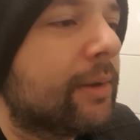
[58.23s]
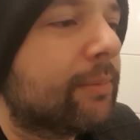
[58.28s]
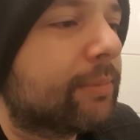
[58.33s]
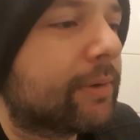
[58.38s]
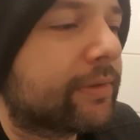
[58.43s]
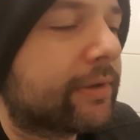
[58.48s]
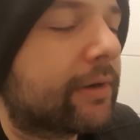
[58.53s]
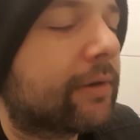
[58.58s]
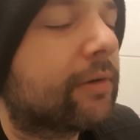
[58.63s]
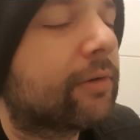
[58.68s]

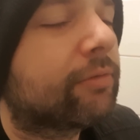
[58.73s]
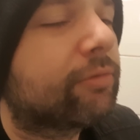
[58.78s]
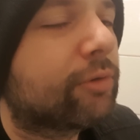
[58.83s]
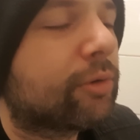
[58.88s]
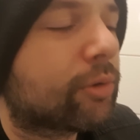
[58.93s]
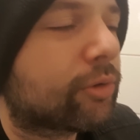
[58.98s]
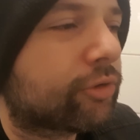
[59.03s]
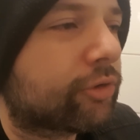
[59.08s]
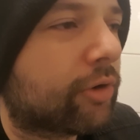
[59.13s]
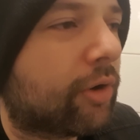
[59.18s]
But there are, of
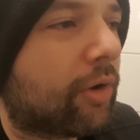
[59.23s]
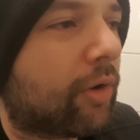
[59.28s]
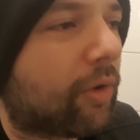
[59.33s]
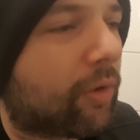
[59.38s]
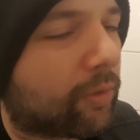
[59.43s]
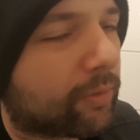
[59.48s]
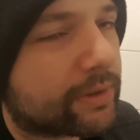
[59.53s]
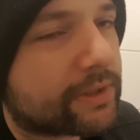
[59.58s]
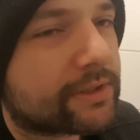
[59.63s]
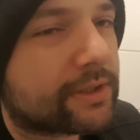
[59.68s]
course,
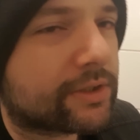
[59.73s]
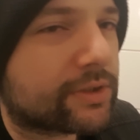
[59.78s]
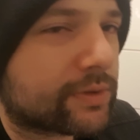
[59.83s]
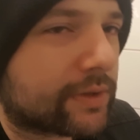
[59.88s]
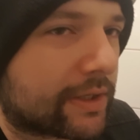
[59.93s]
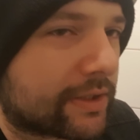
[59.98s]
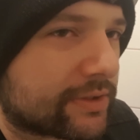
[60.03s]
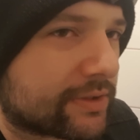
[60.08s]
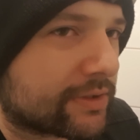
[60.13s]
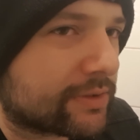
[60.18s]
always
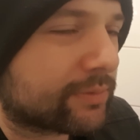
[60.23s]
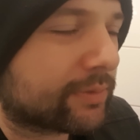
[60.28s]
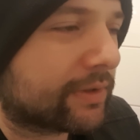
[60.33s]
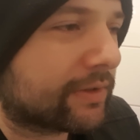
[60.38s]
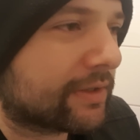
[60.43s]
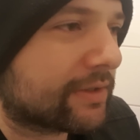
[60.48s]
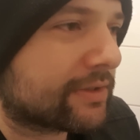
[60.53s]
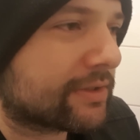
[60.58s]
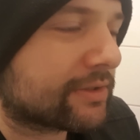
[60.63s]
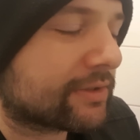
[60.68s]
situations where
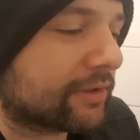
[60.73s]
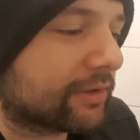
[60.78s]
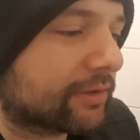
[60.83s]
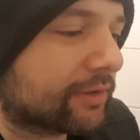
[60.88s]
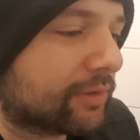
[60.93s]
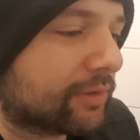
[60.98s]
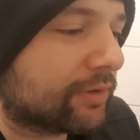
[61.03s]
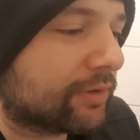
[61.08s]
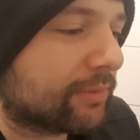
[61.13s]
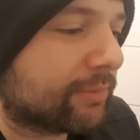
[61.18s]
this is not
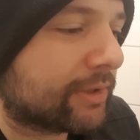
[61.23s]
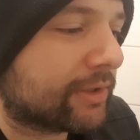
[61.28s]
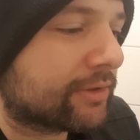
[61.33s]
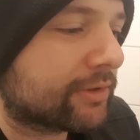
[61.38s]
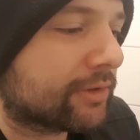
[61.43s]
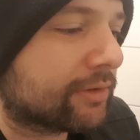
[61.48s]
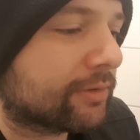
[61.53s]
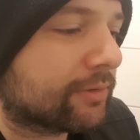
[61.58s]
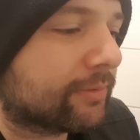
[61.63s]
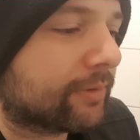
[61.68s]
to be
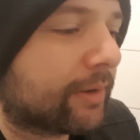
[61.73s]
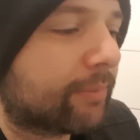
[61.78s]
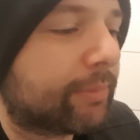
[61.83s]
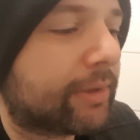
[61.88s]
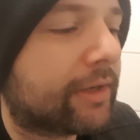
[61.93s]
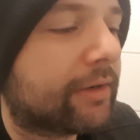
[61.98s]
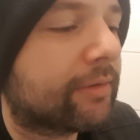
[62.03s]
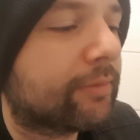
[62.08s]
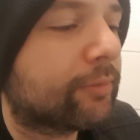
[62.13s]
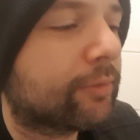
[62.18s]
true. I
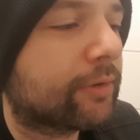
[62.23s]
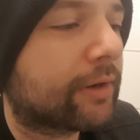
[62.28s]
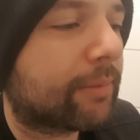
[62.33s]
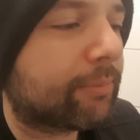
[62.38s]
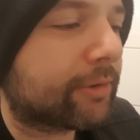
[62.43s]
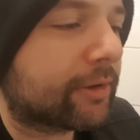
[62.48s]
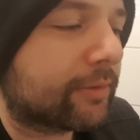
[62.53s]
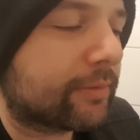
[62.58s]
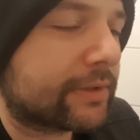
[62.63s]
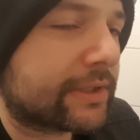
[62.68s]
mean, what
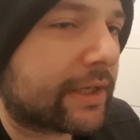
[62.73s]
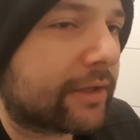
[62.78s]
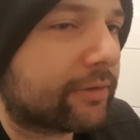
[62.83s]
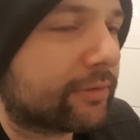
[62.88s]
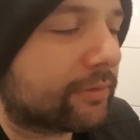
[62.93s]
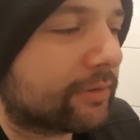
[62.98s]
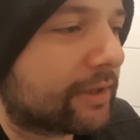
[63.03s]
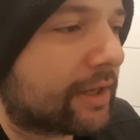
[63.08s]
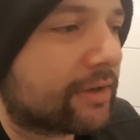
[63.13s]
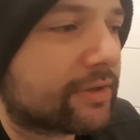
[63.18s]
I'm going to tell
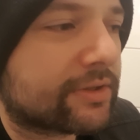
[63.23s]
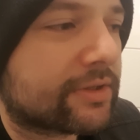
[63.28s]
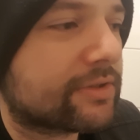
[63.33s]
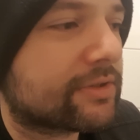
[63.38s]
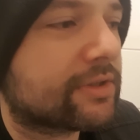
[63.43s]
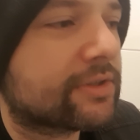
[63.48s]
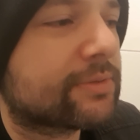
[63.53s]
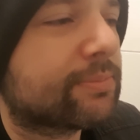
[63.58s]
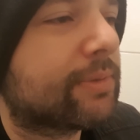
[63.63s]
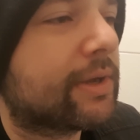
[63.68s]
you next
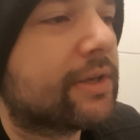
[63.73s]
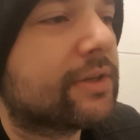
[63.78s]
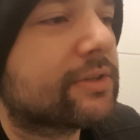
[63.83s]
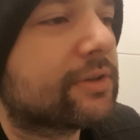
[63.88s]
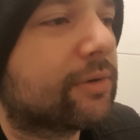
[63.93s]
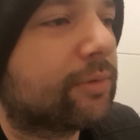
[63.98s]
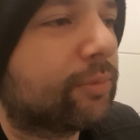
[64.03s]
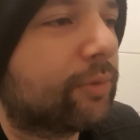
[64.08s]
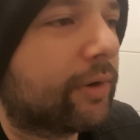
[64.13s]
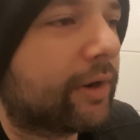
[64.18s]
is just
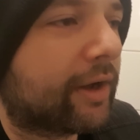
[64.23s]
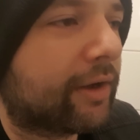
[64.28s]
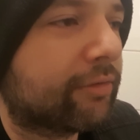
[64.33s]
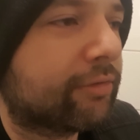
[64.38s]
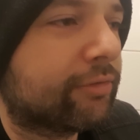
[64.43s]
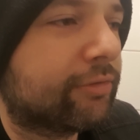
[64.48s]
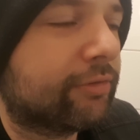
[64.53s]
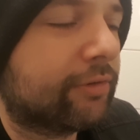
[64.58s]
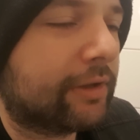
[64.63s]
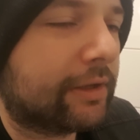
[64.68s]
based on what I
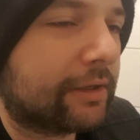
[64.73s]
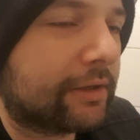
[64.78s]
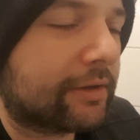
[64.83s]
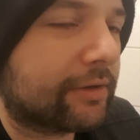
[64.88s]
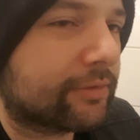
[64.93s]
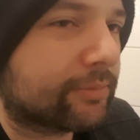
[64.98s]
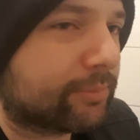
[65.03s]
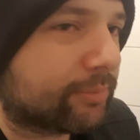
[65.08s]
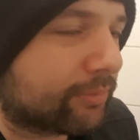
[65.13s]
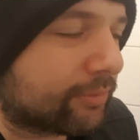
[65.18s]
think
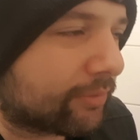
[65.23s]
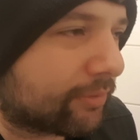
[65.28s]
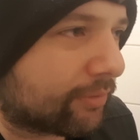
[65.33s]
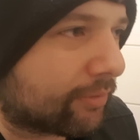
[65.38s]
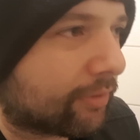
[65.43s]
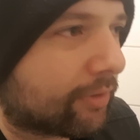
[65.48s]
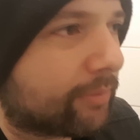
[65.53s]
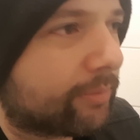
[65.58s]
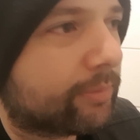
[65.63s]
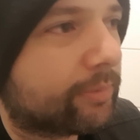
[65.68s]
is
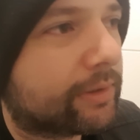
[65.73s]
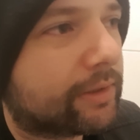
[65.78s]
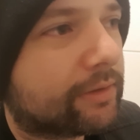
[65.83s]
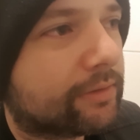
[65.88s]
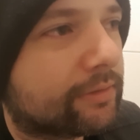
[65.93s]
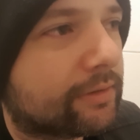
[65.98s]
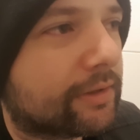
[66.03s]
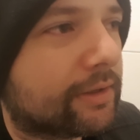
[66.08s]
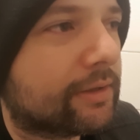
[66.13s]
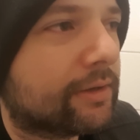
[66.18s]
probably
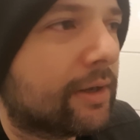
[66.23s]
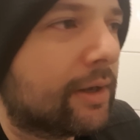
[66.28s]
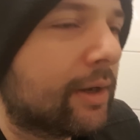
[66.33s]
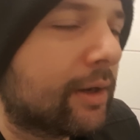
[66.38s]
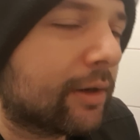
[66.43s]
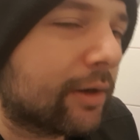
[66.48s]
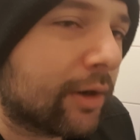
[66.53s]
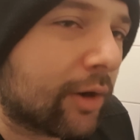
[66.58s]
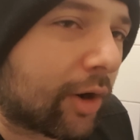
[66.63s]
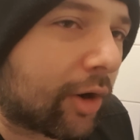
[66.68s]
the
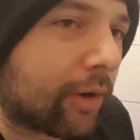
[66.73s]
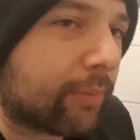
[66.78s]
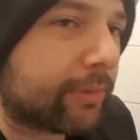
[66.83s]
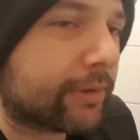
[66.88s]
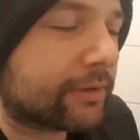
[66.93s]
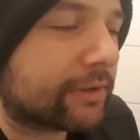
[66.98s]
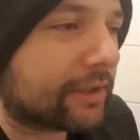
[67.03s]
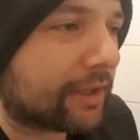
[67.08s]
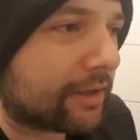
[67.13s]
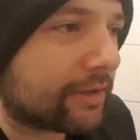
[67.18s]

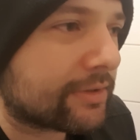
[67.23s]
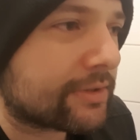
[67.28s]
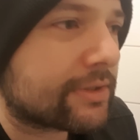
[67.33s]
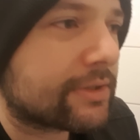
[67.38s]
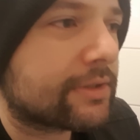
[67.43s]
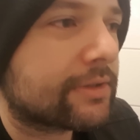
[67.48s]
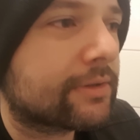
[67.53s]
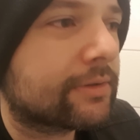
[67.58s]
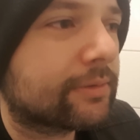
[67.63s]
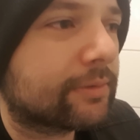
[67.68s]
common
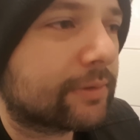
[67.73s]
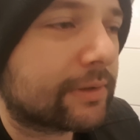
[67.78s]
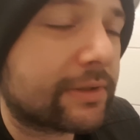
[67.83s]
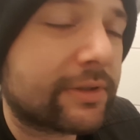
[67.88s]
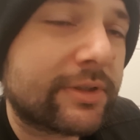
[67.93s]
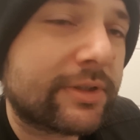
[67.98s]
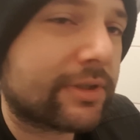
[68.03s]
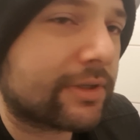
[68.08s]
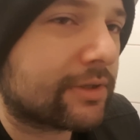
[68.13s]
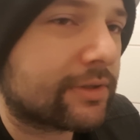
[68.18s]
case,
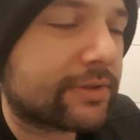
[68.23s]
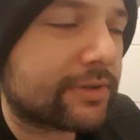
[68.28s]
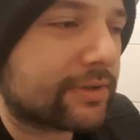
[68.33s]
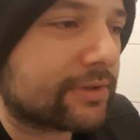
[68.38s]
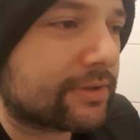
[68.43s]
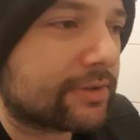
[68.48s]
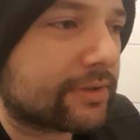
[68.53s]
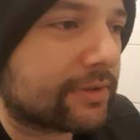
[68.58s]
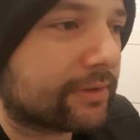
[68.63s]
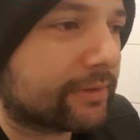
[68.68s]
which
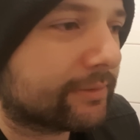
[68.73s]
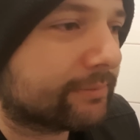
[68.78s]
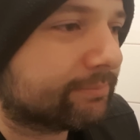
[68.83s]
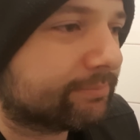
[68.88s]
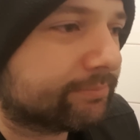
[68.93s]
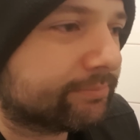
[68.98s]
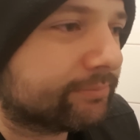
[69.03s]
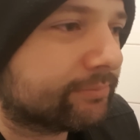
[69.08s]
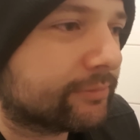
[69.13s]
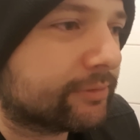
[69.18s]
is, you
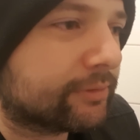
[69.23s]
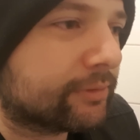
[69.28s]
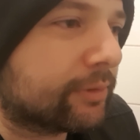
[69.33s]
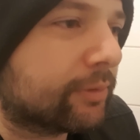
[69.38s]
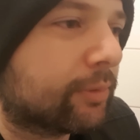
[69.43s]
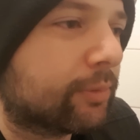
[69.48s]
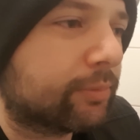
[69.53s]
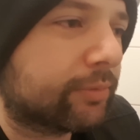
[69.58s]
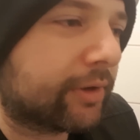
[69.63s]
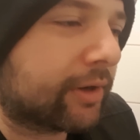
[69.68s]

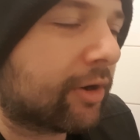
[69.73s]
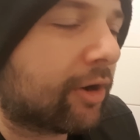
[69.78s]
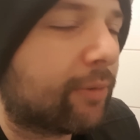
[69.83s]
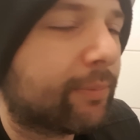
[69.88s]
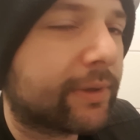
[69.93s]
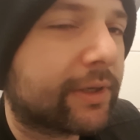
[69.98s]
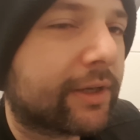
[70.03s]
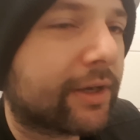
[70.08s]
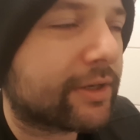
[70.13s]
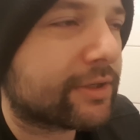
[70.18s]
know, the
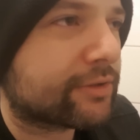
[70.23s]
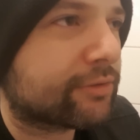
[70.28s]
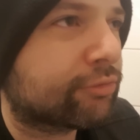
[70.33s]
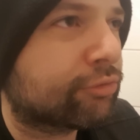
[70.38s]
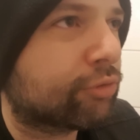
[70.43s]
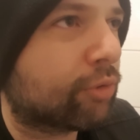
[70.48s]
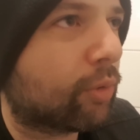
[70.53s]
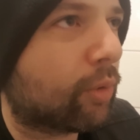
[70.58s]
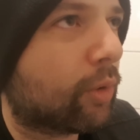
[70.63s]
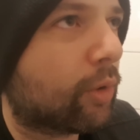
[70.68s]
common case
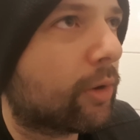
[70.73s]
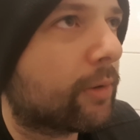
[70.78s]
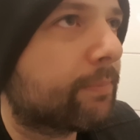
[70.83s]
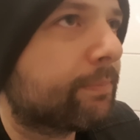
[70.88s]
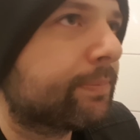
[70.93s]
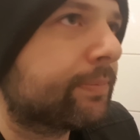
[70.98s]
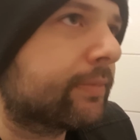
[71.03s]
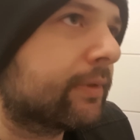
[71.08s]
for